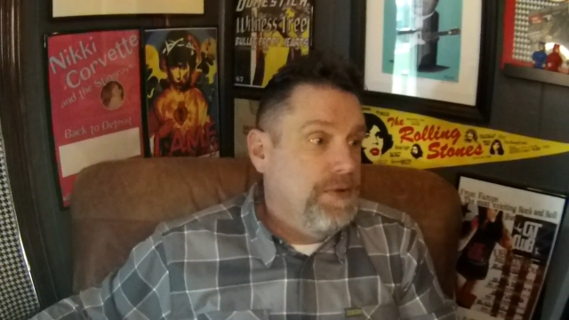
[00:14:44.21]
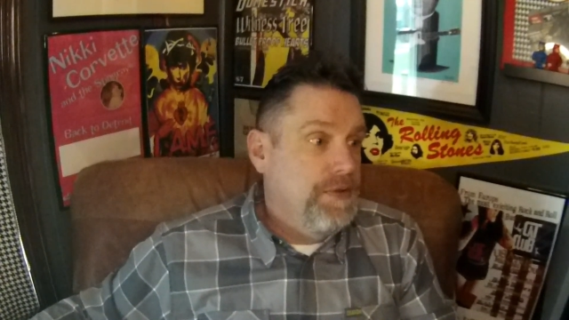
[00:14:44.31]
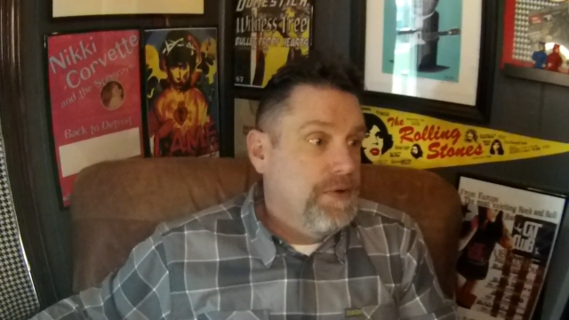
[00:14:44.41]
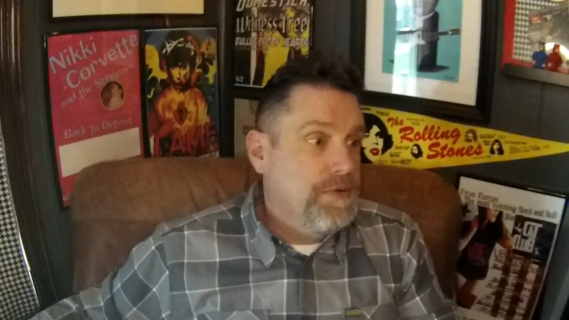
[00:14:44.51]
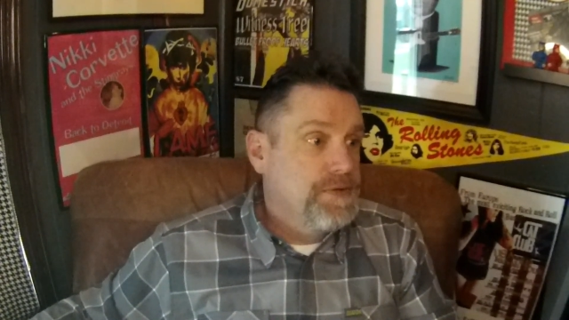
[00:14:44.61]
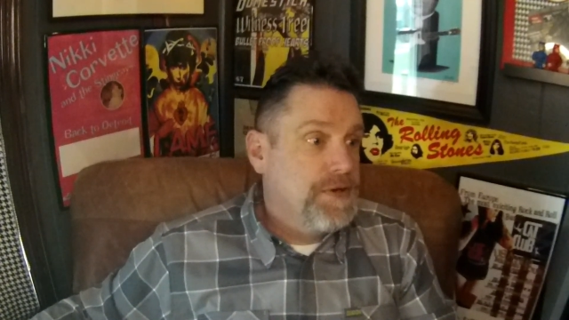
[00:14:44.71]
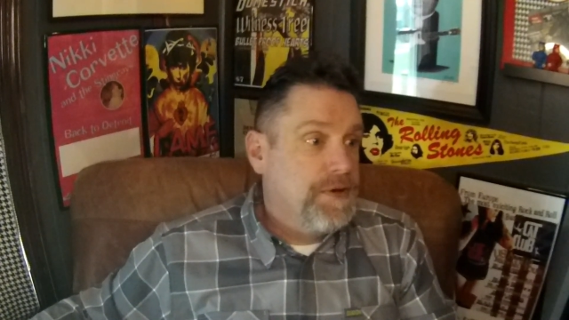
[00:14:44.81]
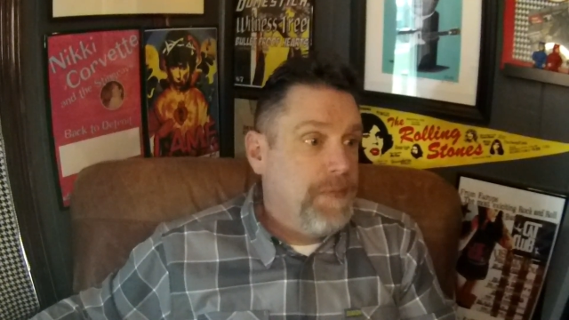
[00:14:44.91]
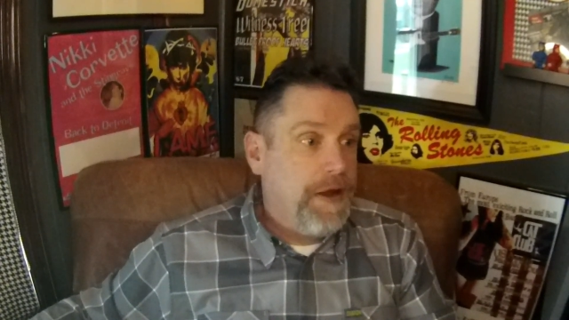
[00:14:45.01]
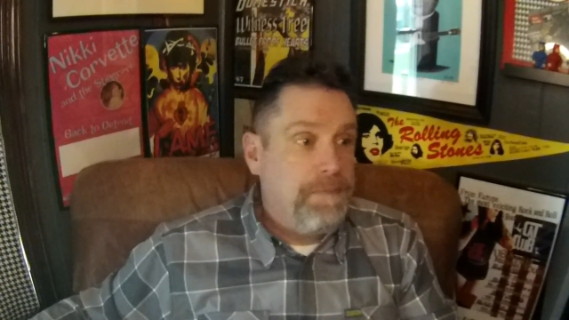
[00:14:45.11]
those
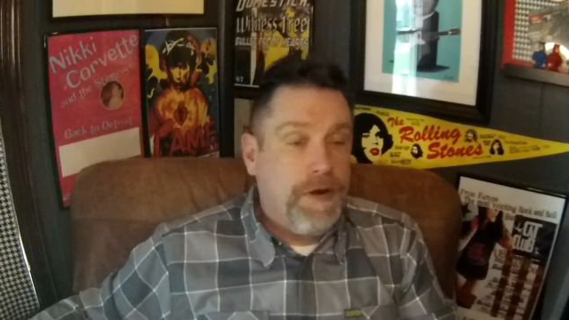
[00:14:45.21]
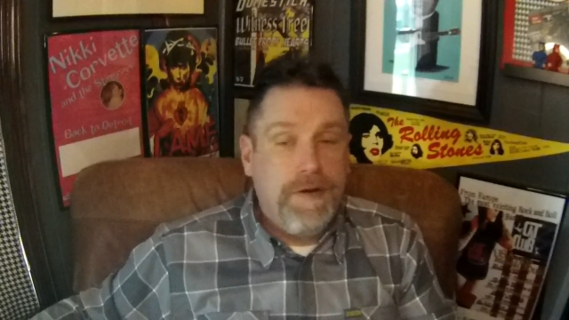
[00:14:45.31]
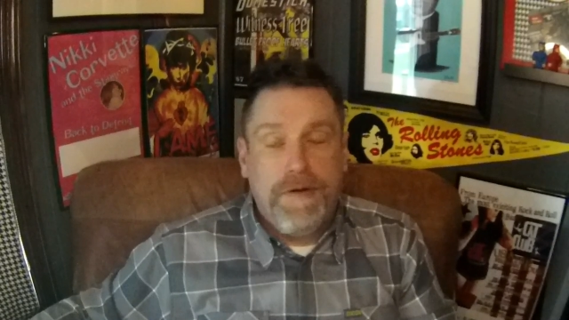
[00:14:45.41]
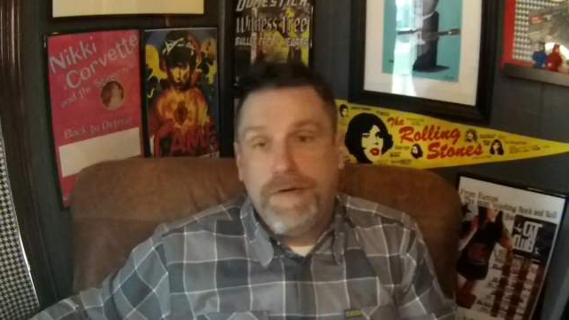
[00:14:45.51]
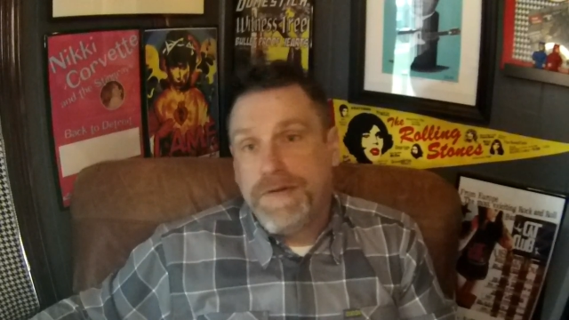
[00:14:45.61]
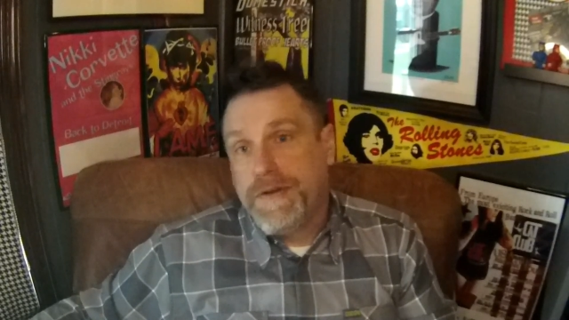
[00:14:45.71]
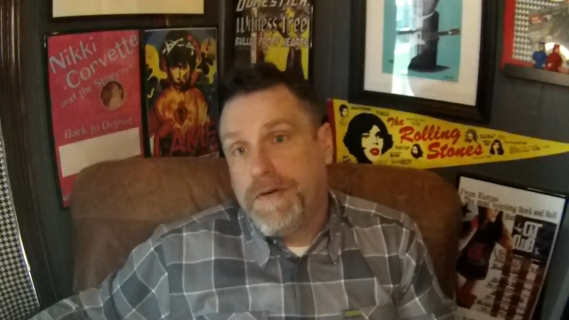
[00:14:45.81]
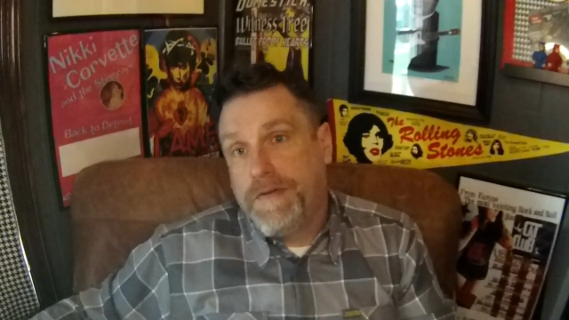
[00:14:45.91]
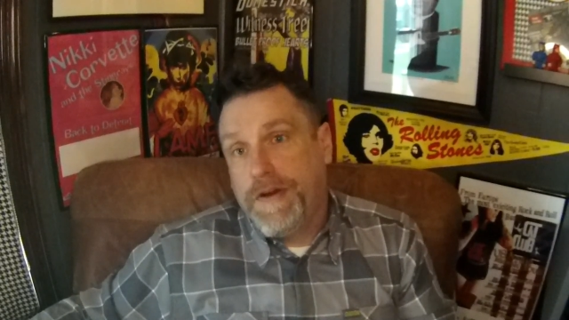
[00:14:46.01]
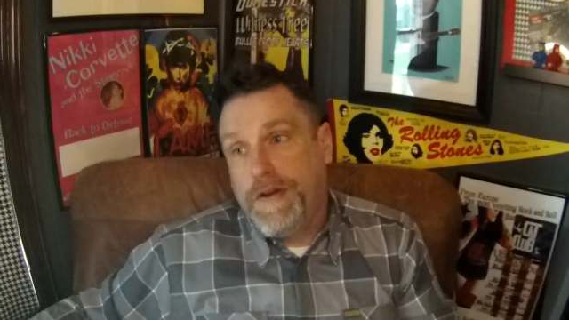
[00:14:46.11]
are my partners
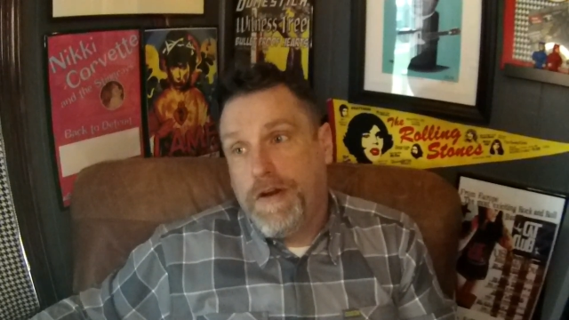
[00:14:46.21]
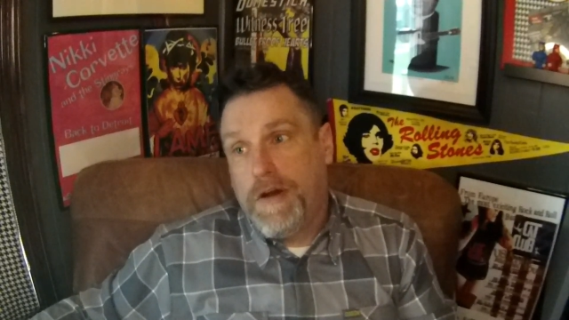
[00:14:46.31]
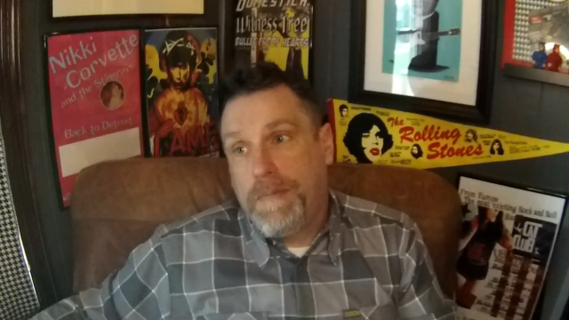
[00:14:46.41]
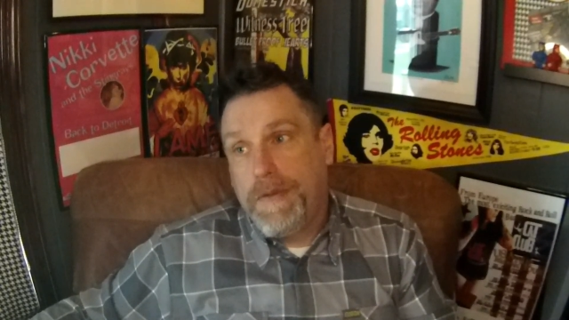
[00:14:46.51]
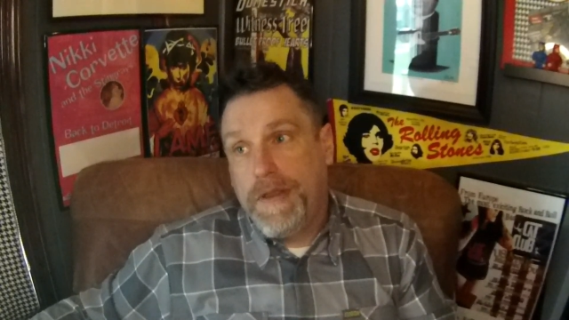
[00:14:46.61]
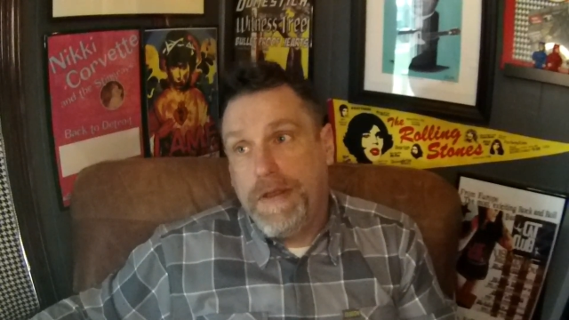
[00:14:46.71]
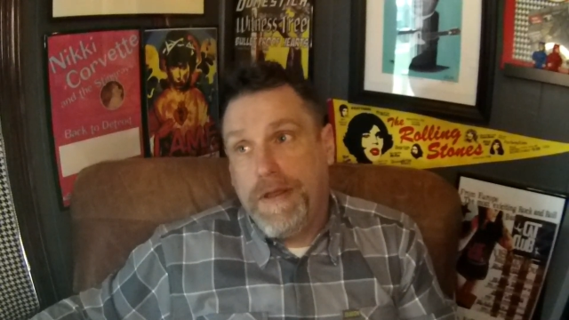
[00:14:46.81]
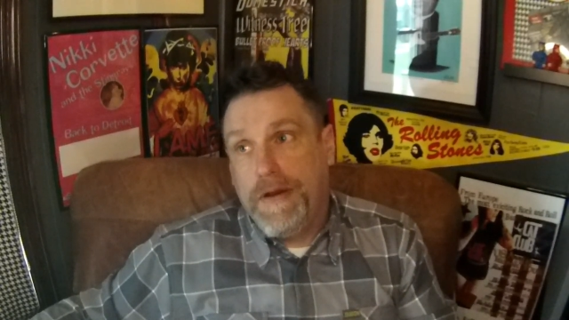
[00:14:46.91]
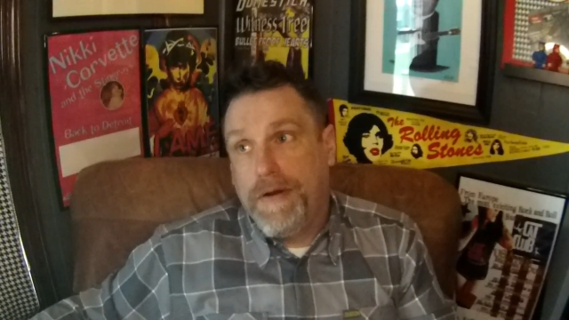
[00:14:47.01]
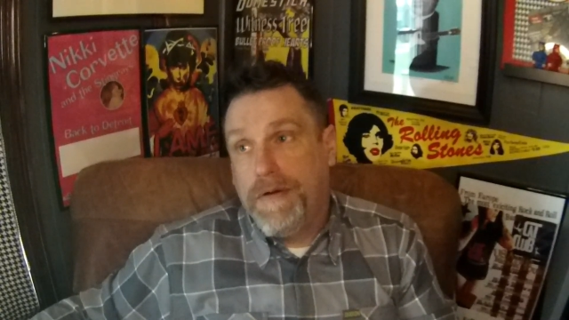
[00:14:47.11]
over in Europe.
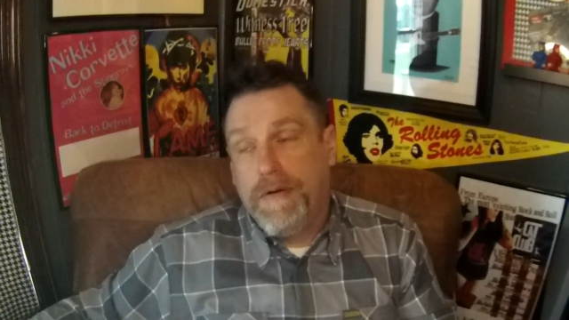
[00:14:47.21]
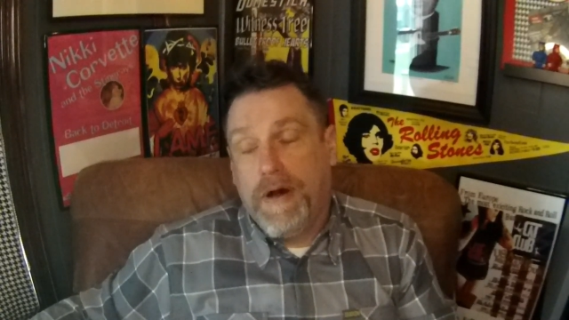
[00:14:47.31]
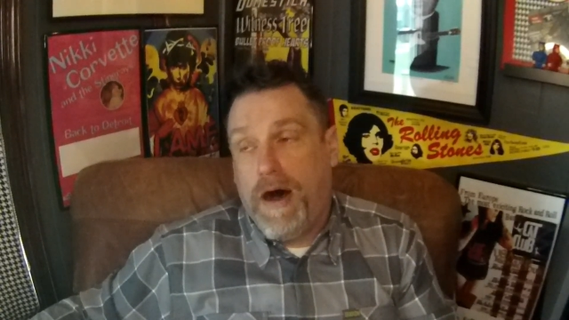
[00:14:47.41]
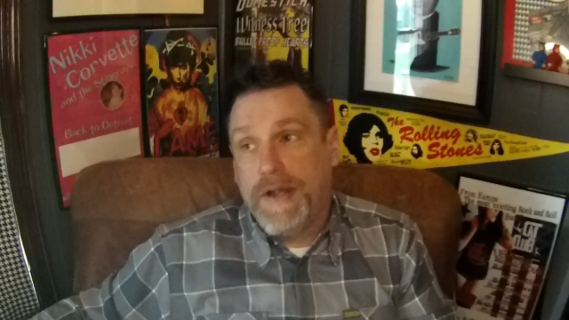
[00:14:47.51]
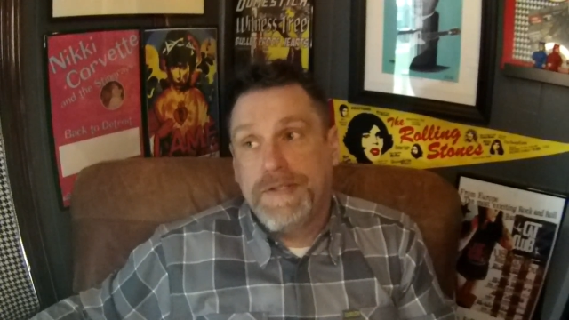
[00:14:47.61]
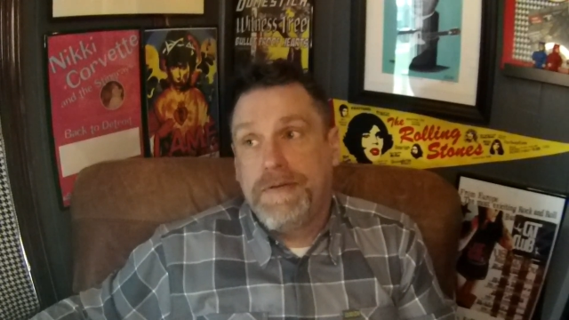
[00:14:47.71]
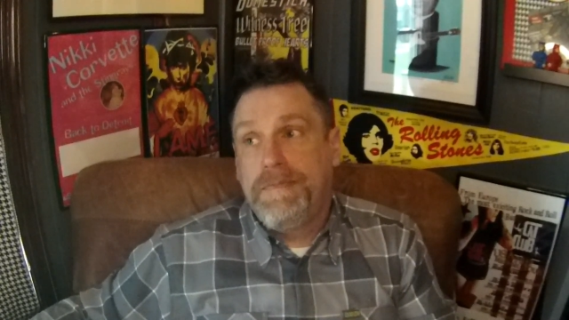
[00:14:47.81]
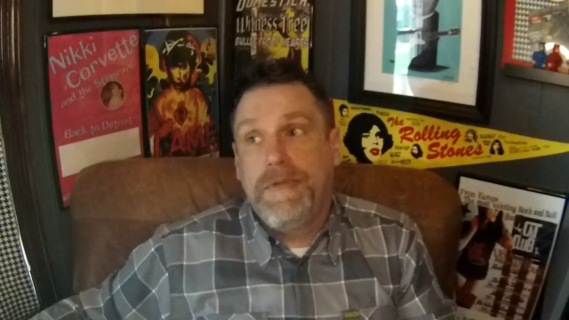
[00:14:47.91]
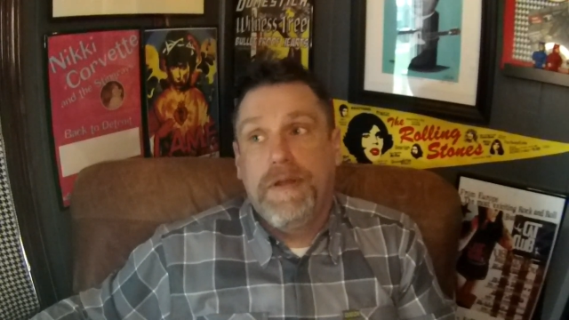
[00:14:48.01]
They're awesome.